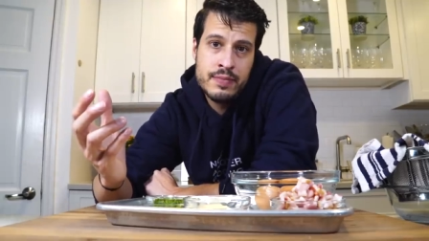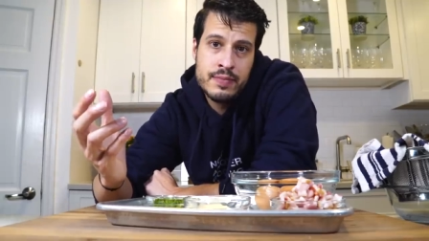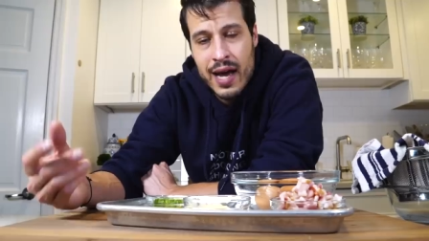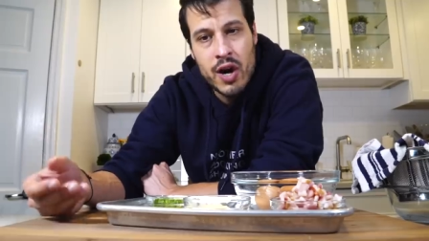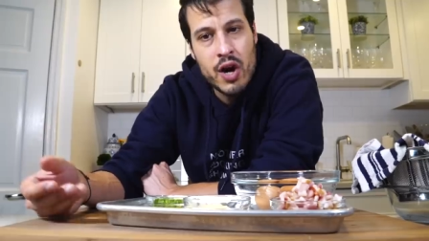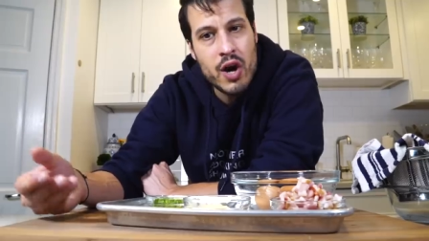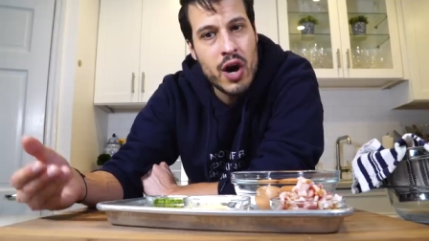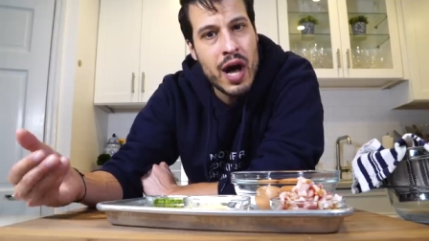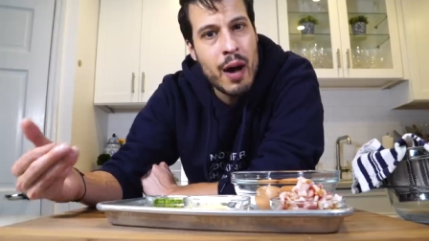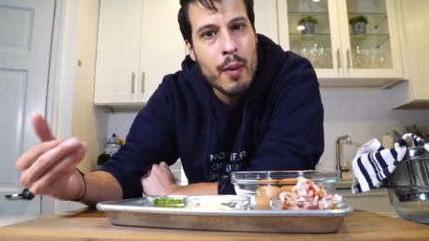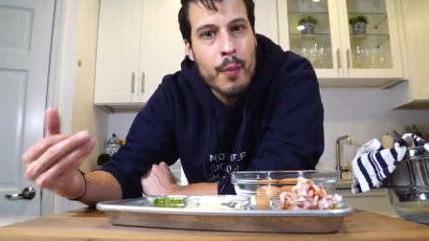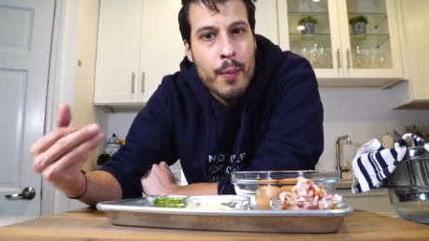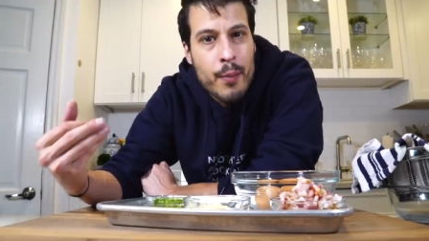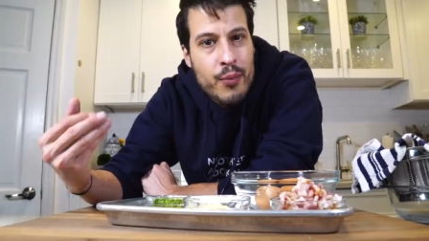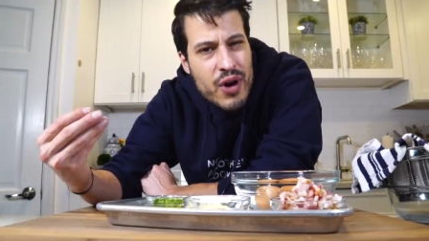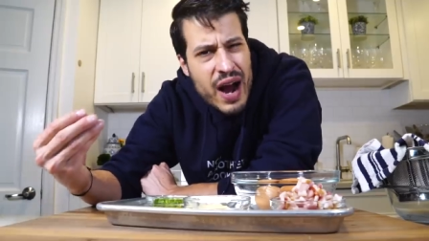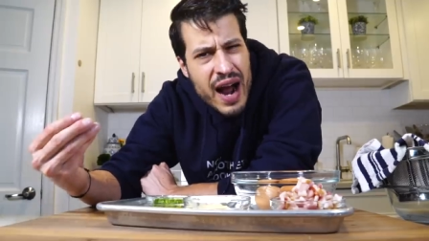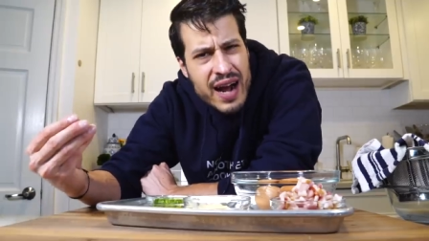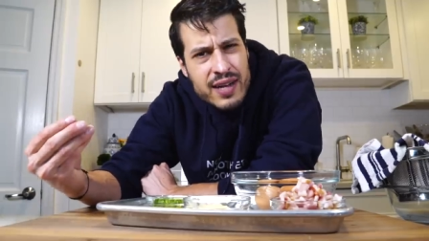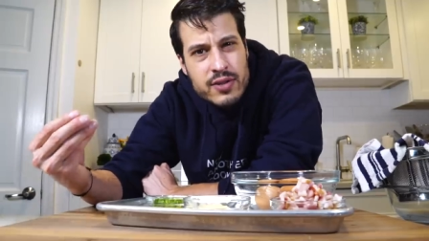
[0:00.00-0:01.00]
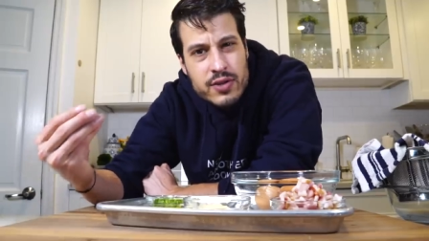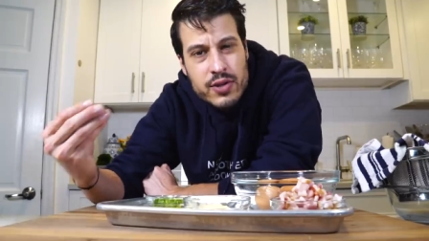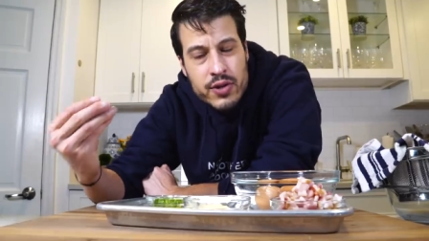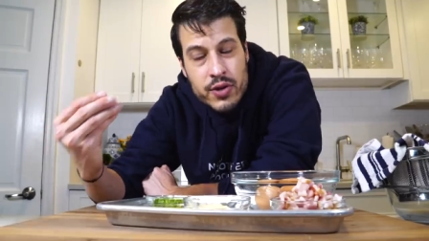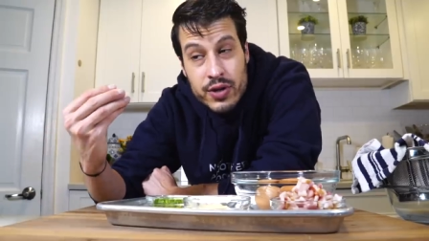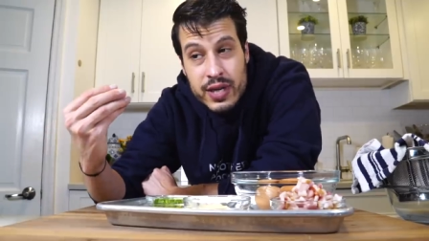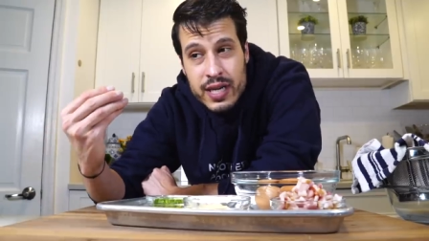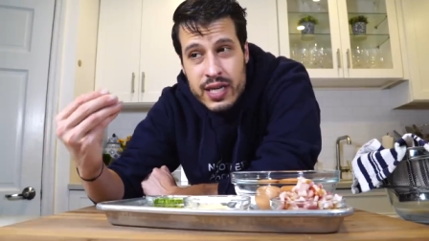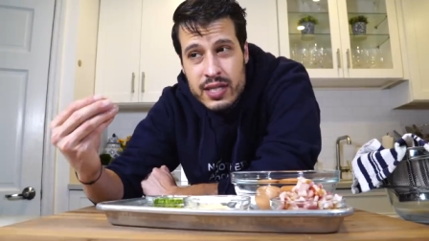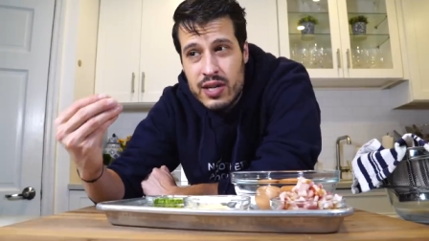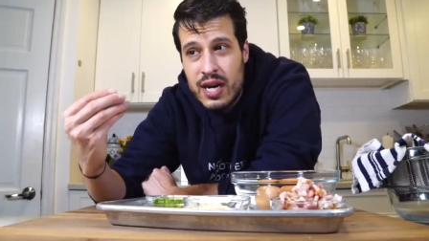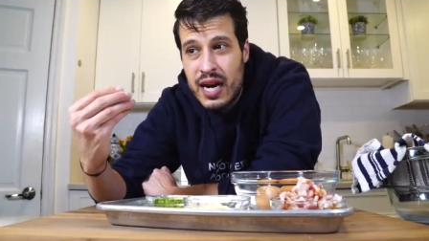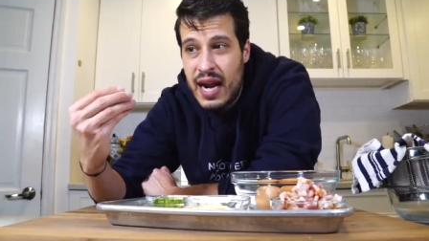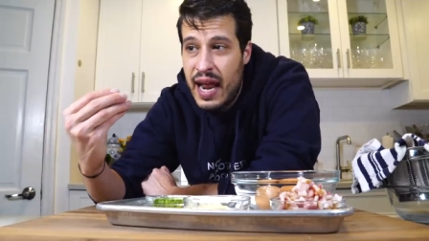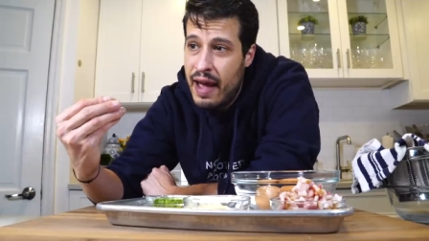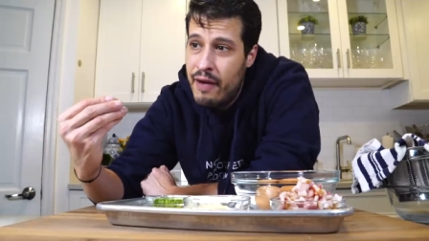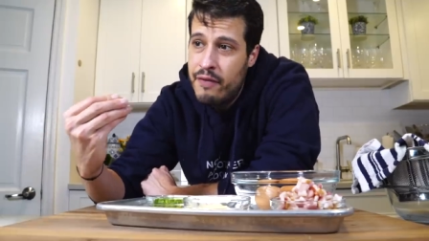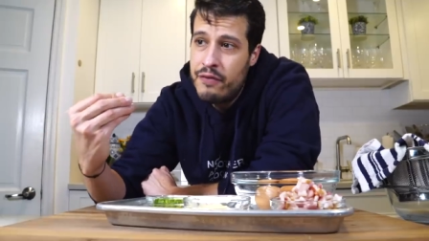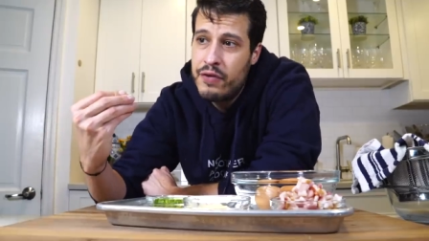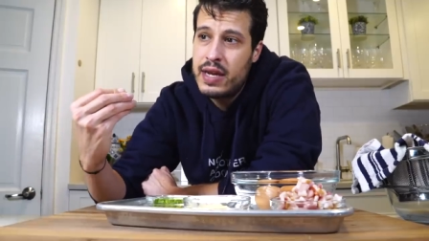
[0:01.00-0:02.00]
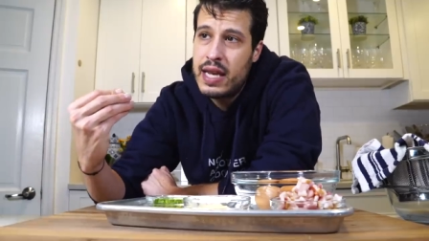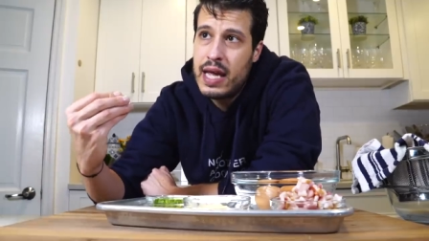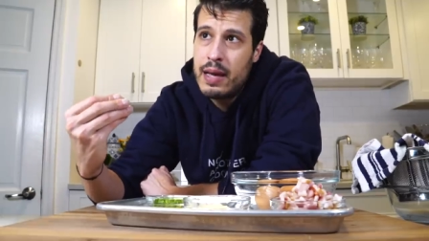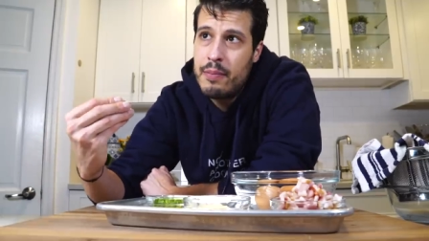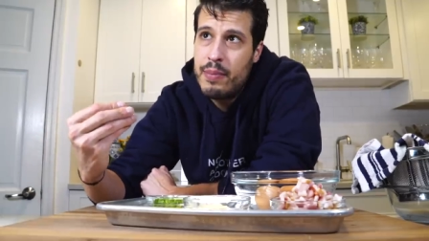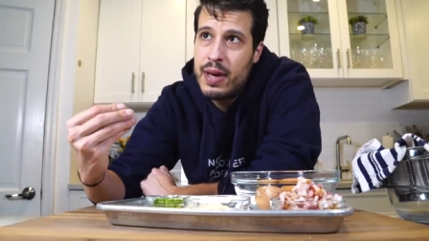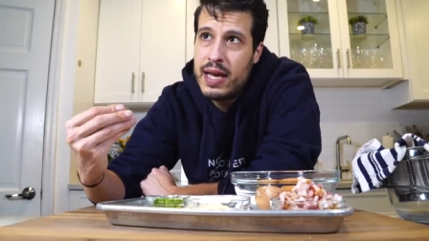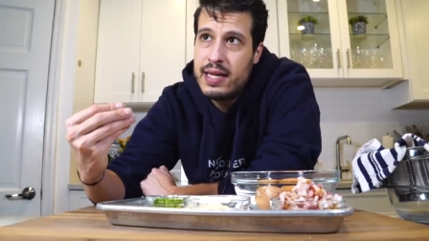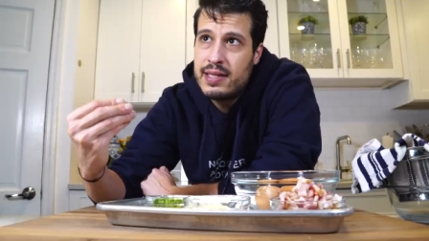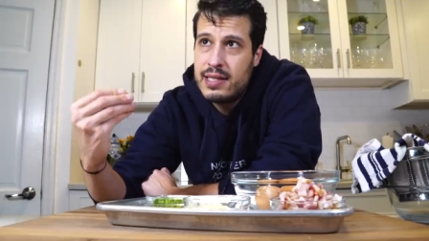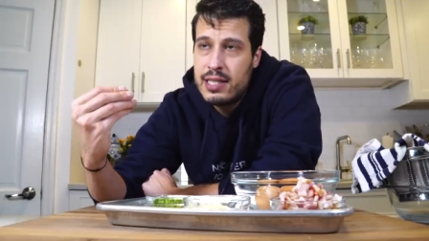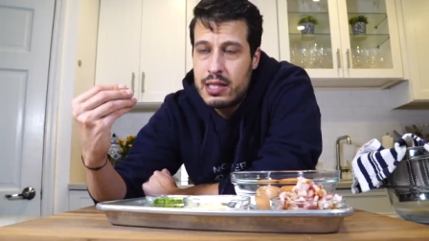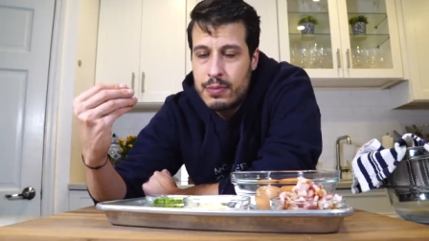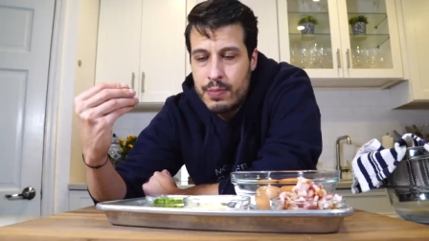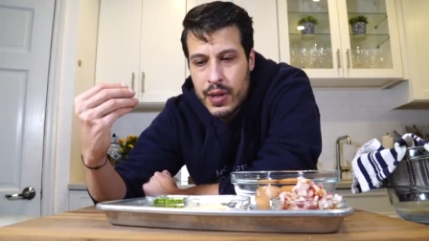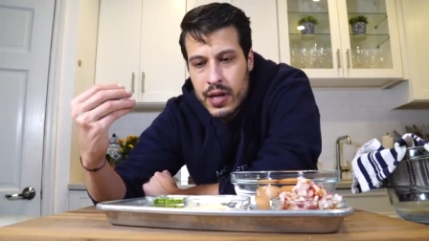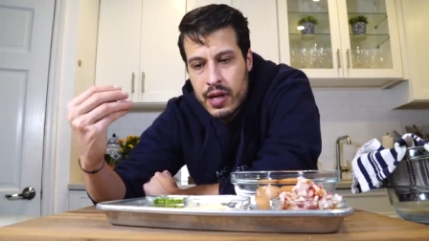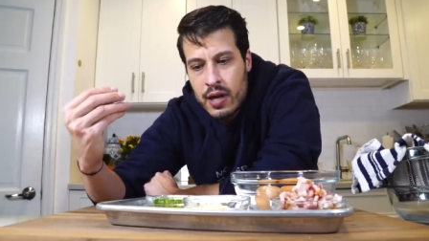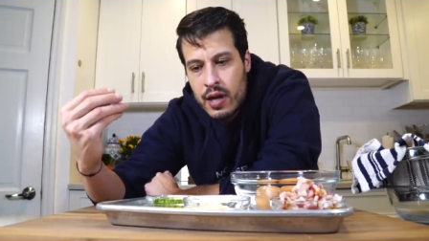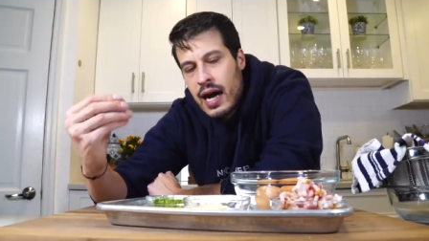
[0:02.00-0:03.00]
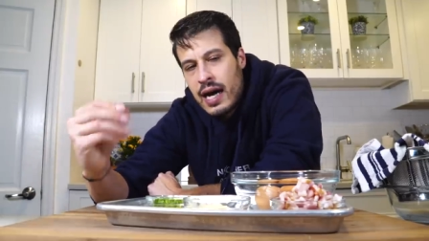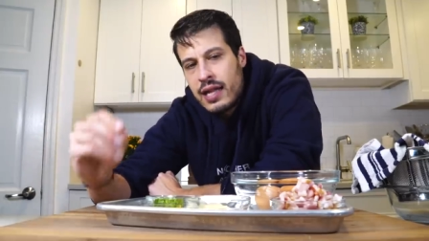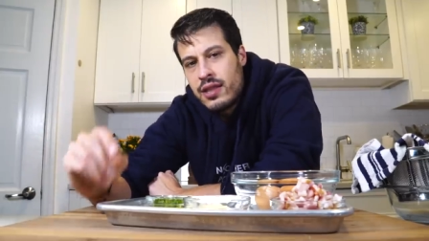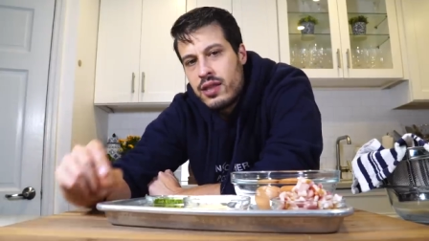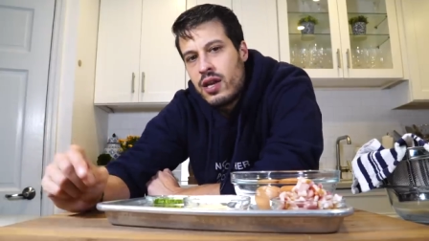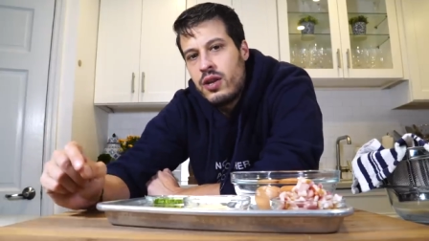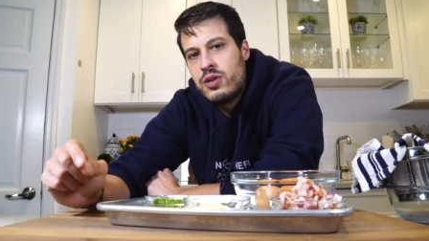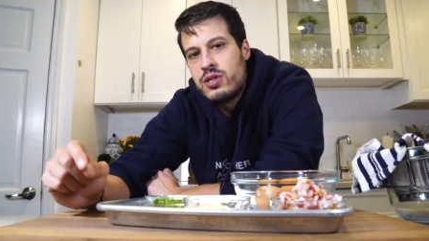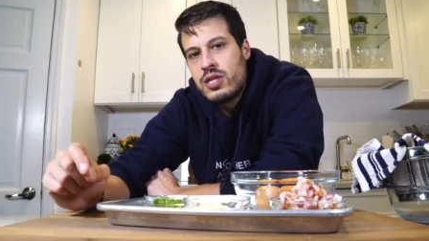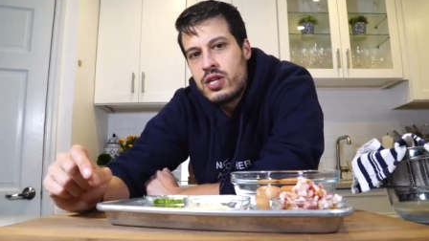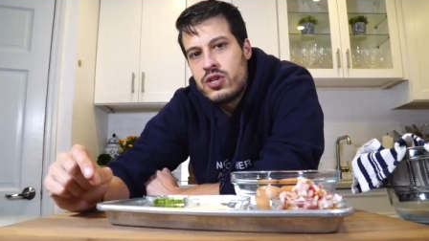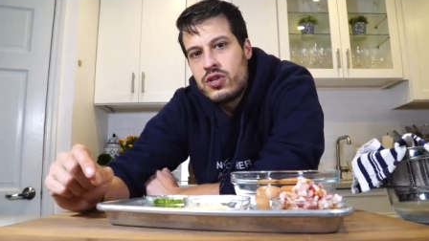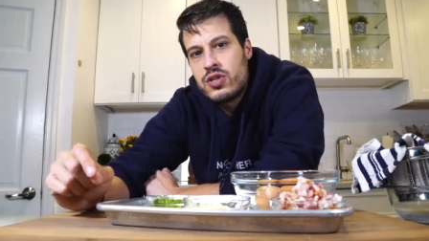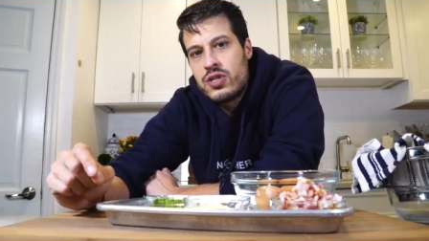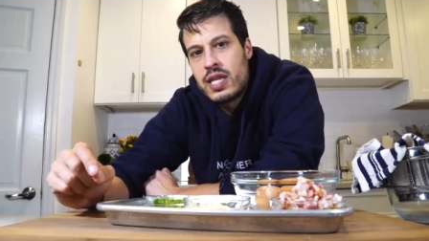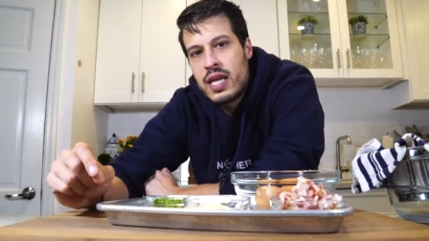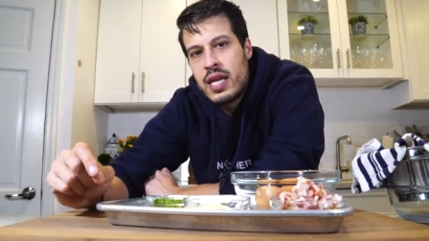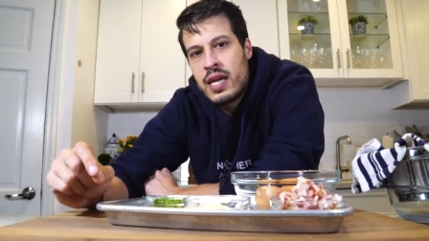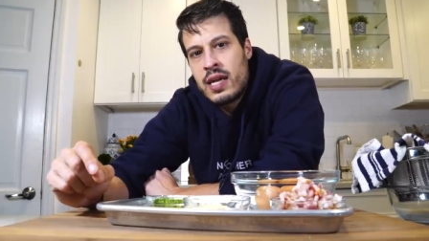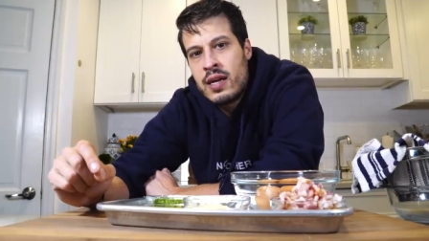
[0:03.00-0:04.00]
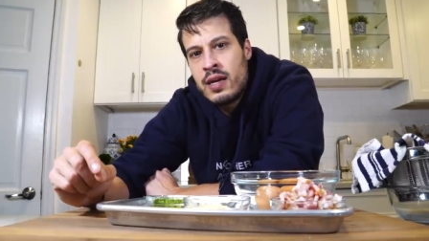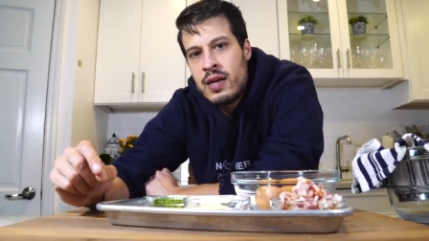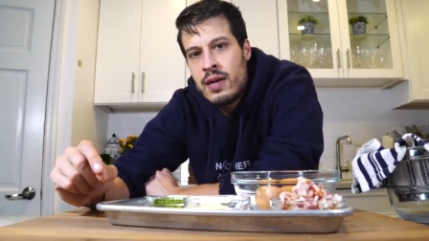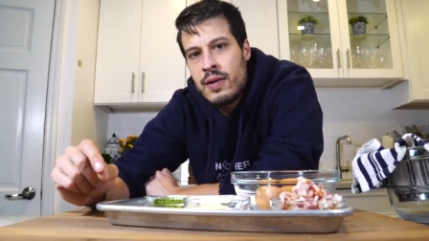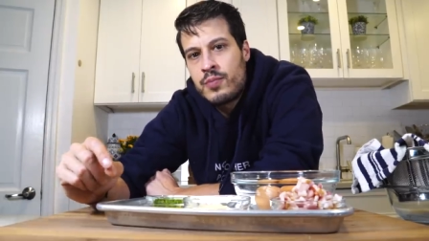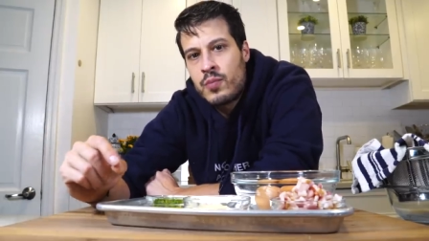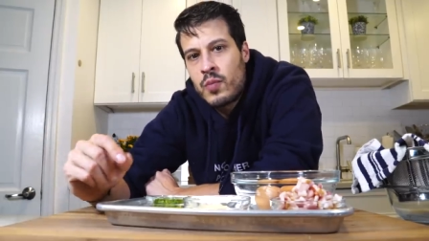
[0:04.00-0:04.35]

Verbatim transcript: I don't know how practical it is on an everyday basis, but I thought it was interesting.